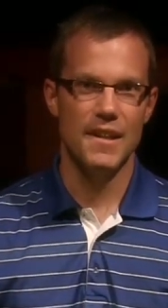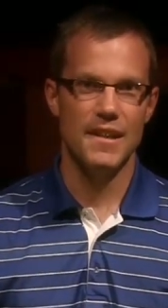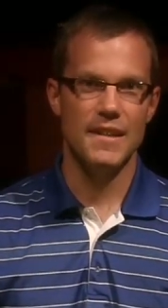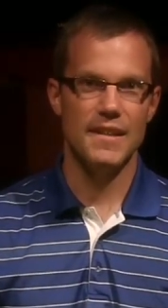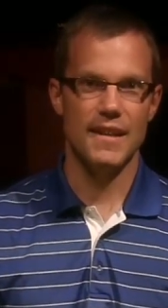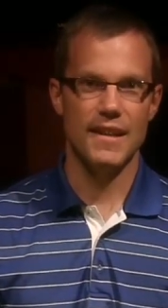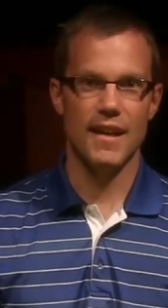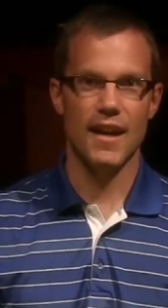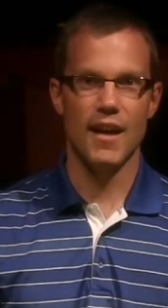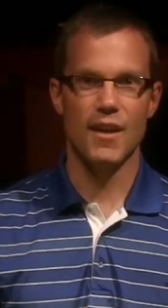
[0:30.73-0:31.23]

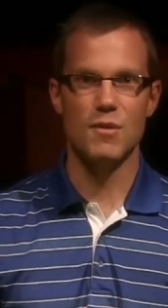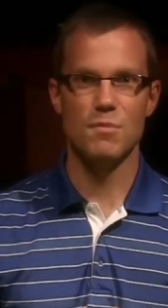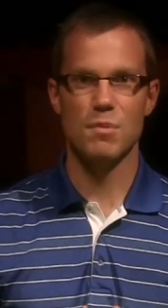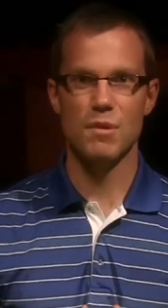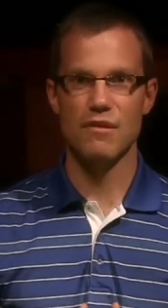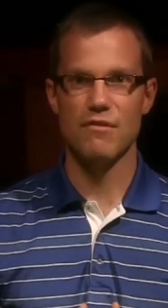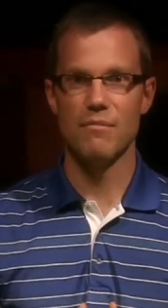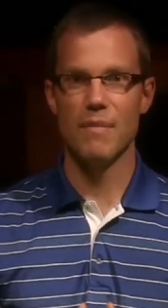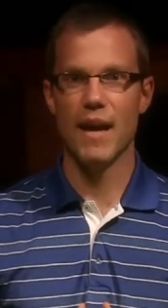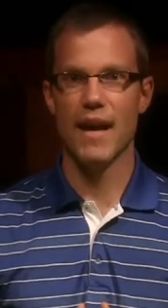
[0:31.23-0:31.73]
In the
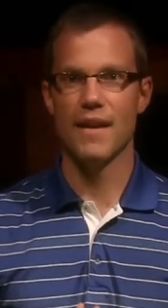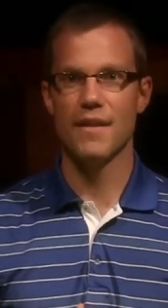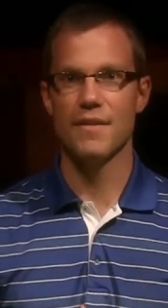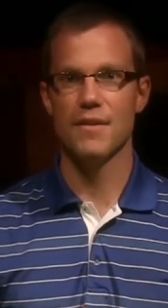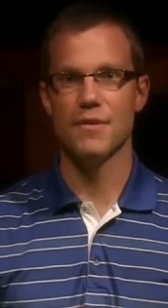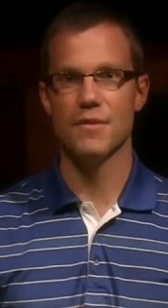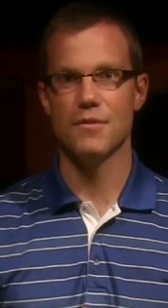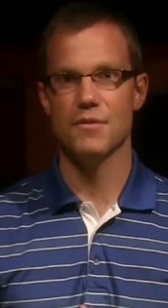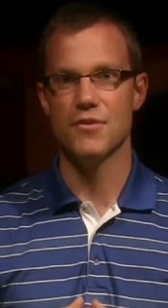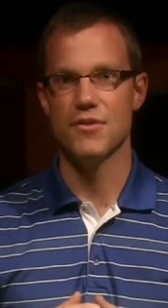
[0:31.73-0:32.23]
Gospel of
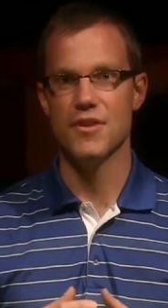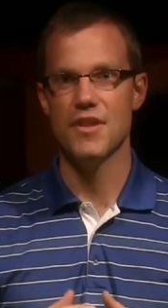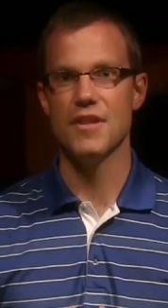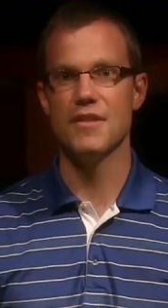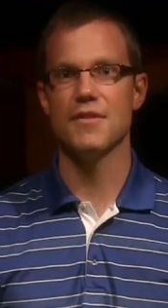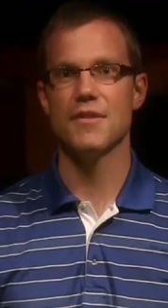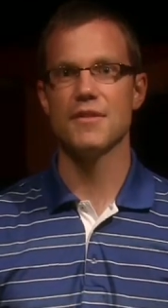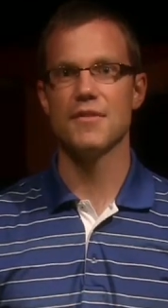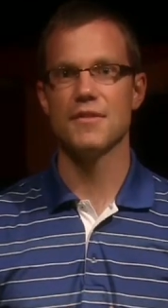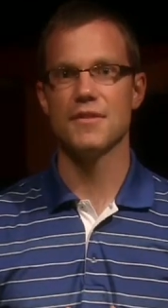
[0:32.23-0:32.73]
Matthew,
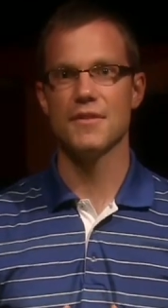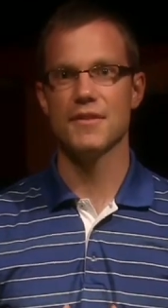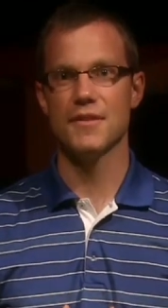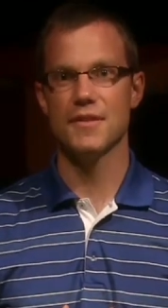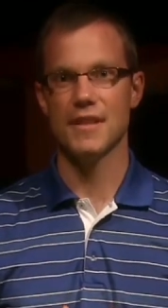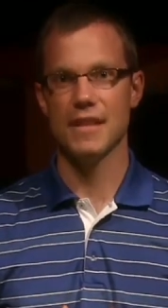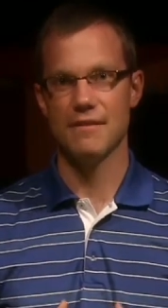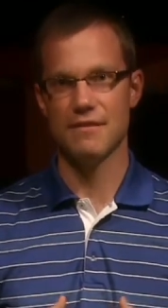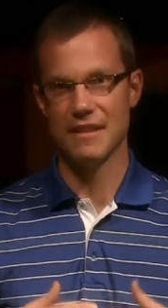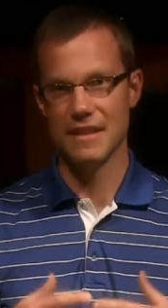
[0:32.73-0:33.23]
Jesus
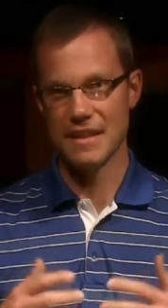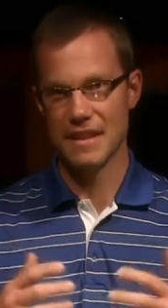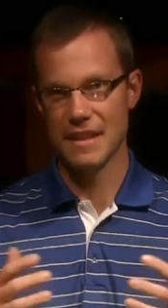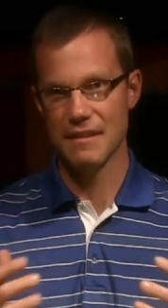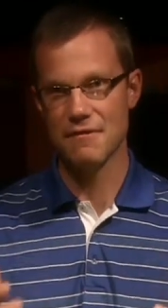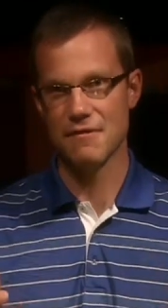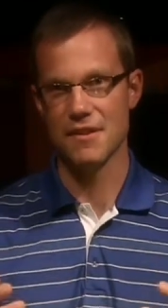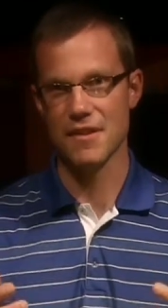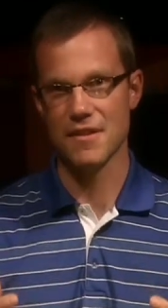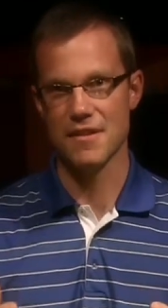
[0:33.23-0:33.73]
even
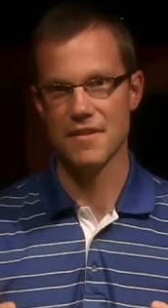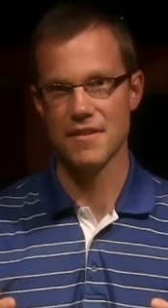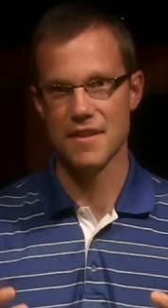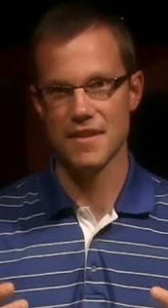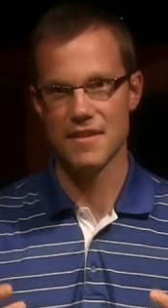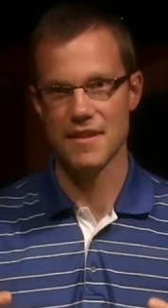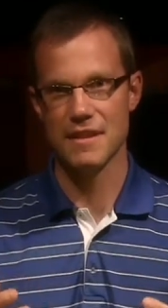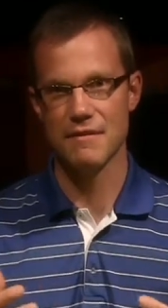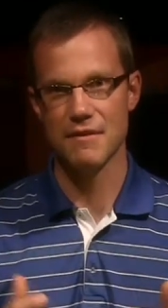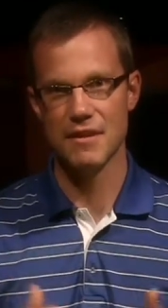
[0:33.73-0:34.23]
gives us
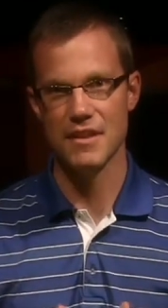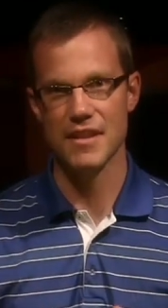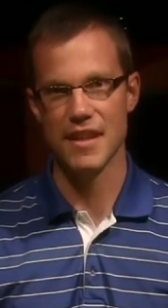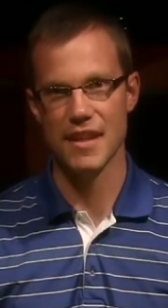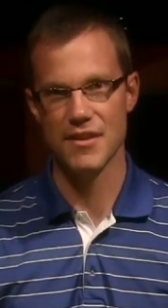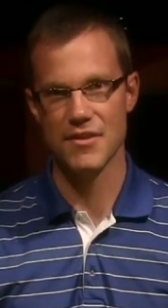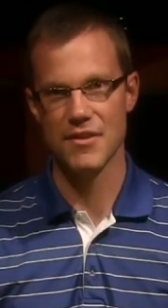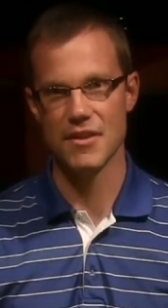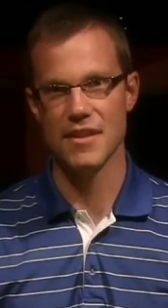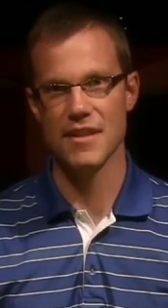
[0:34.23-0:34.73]
this
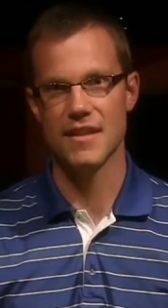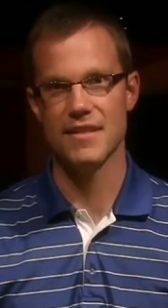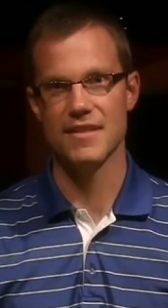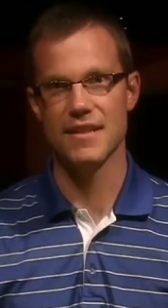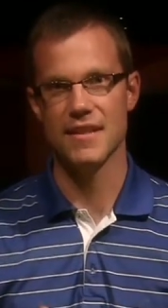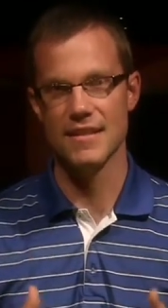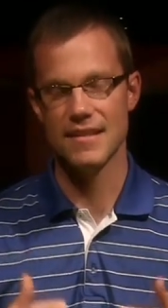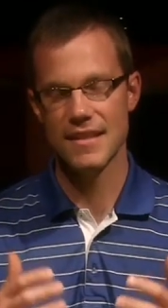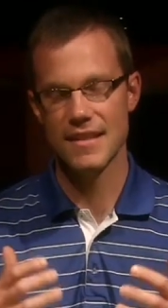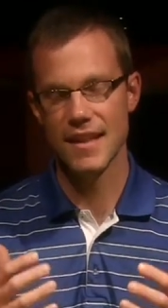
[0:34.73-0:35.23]
invitation. He
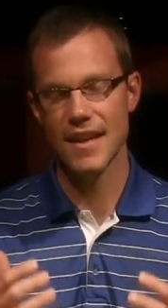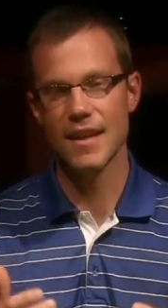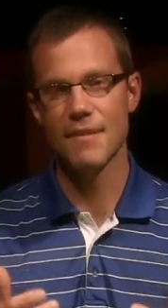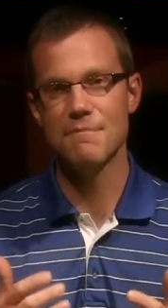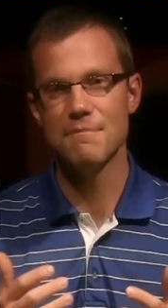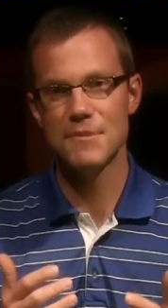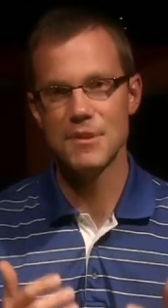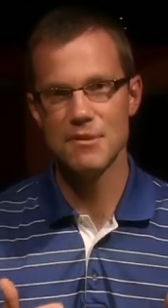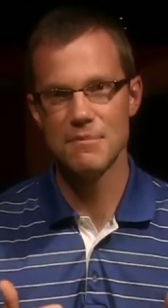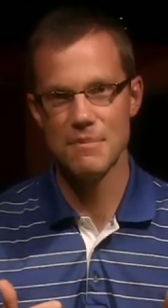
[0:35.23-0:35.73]
says,
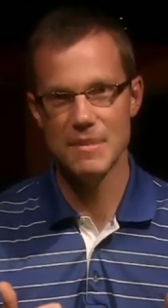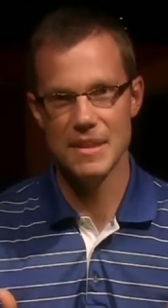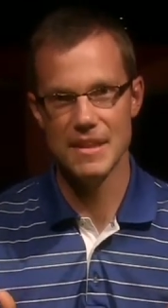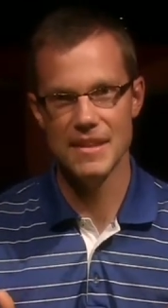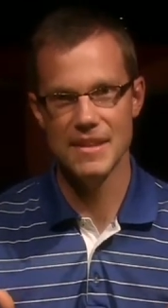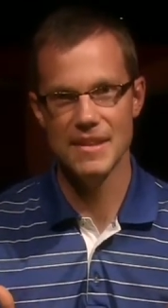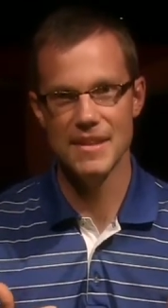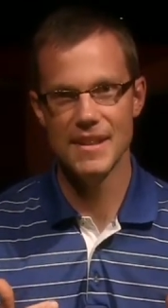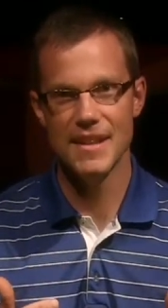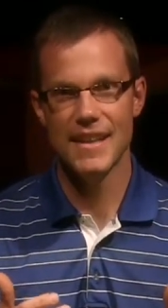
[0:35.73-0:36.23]
"Come to
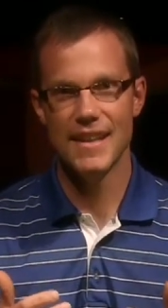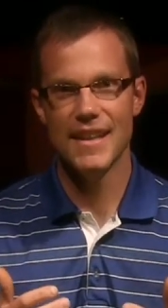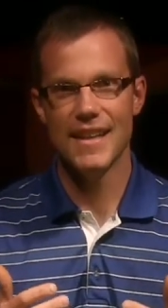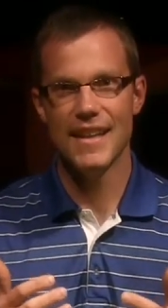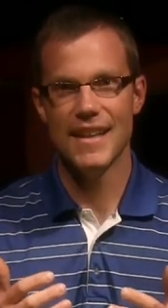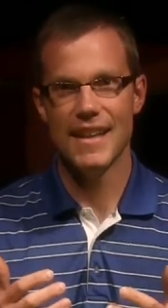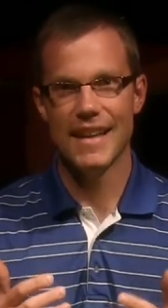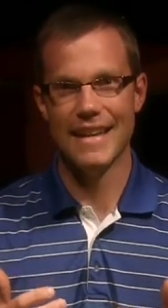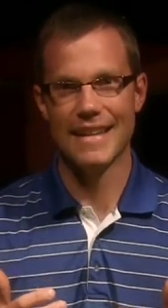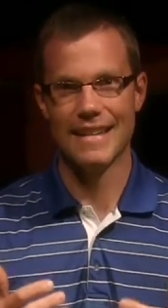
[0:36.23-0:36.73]
me
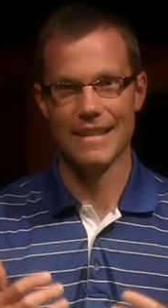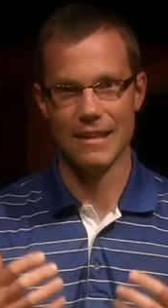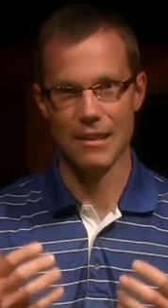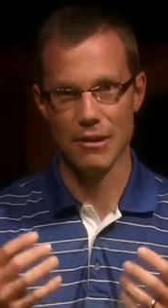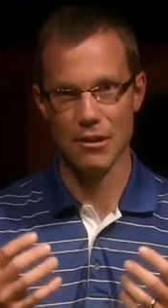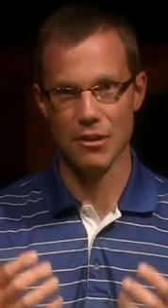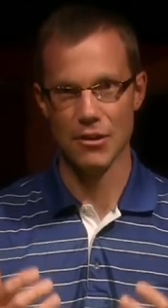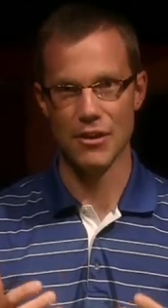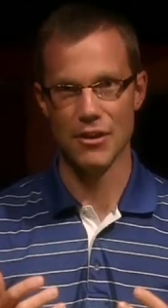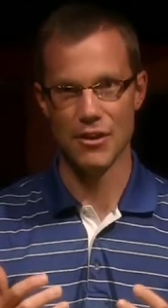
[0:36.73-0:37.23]
and
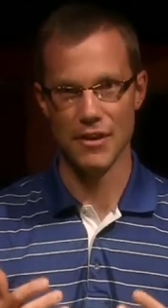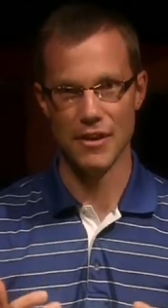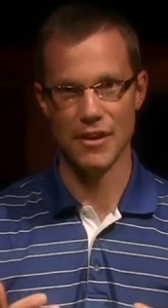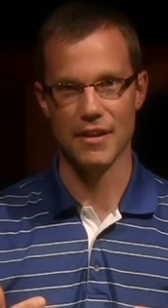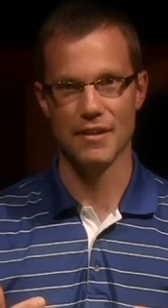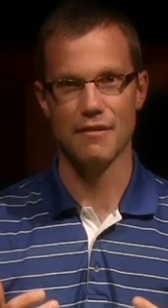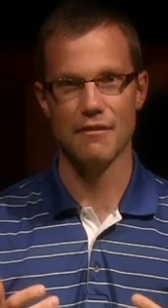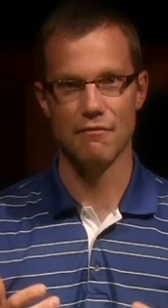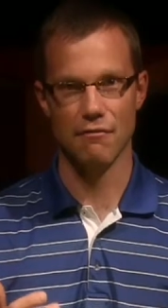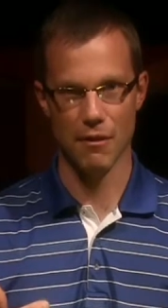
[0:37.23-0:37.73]

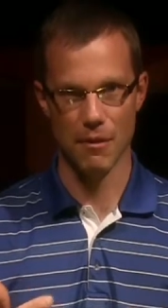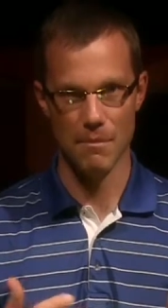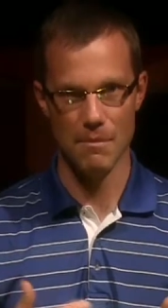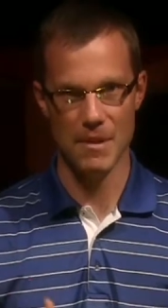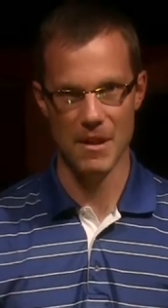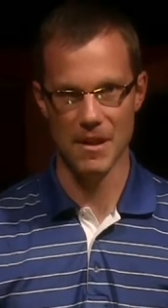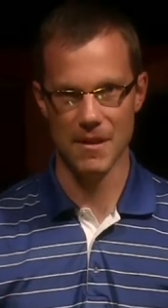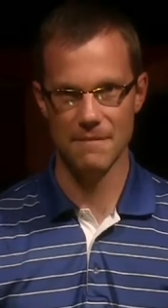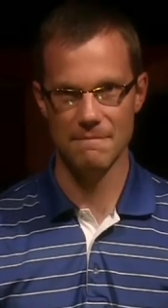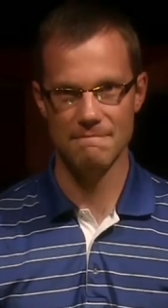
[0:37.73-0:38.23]
learn from
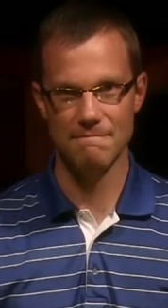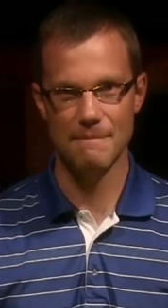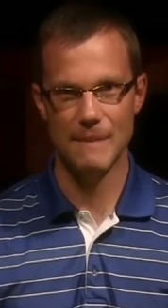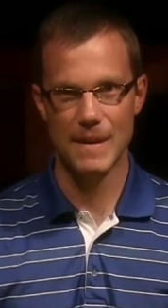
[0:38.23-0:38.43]
me."